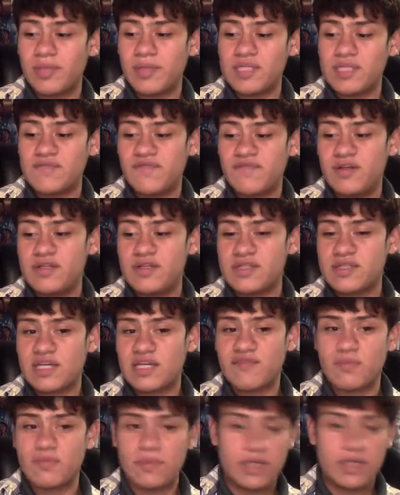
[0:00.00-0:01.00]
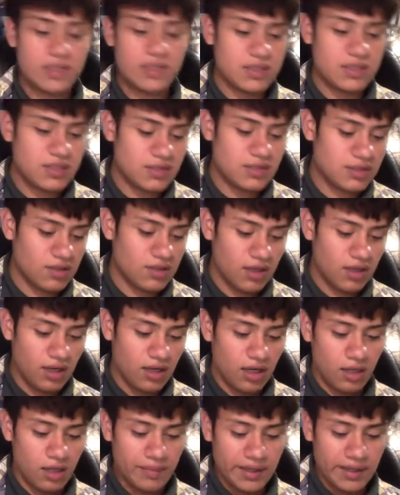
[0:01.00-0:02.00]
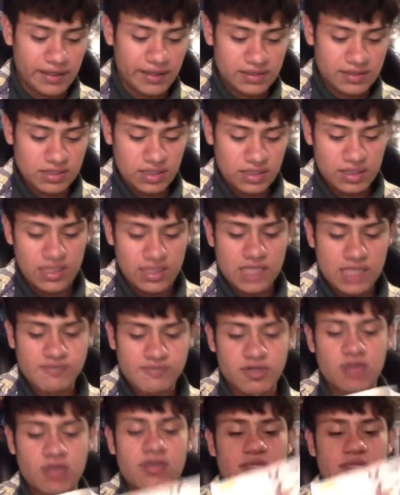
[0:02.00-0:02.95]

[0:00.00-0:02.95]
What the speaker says: best villains ever made. And last but not